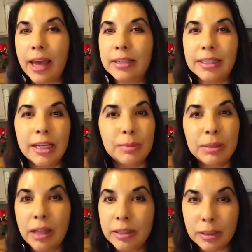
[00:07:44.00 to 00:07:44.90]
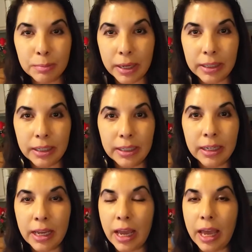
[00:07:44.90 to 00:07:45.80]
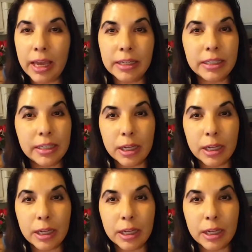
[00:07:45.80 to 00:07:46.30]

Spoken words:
It saves me lots of money. It